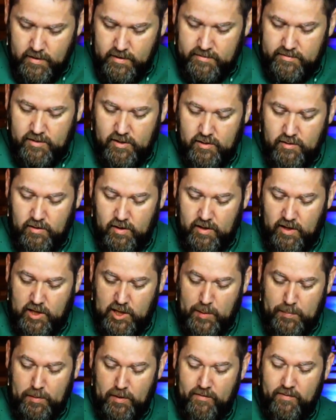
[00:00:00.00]
So a
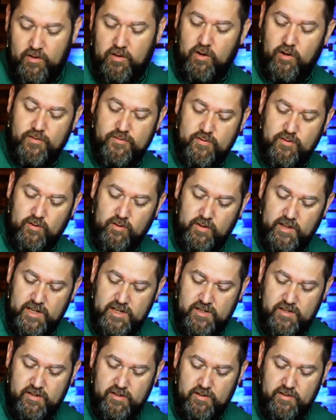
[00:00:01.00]
couple of cultural
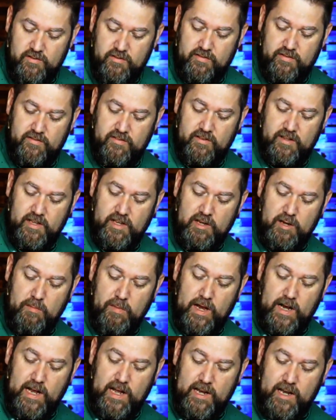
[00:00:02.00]
issues that you
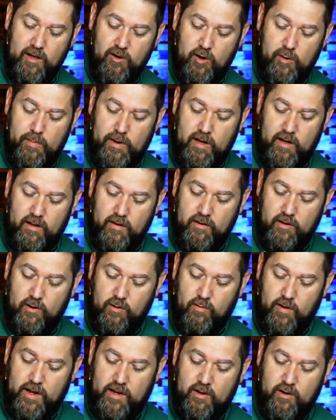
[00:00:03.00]
may not know about
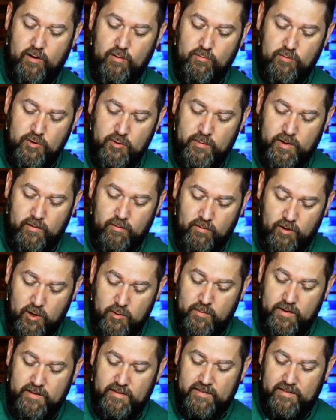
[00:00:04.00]

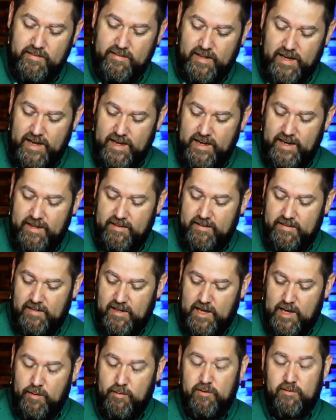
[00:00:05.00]
Greco-Roman society at the
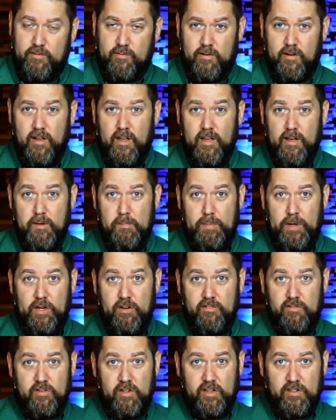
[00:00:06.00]
time, because
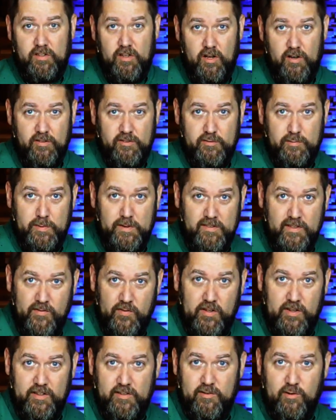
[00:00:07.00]
Peter's gonna talk
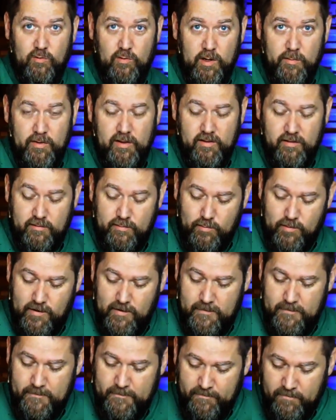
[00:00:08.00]
specifically to women this
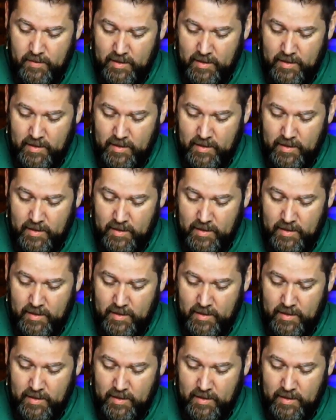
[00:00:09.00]
morning.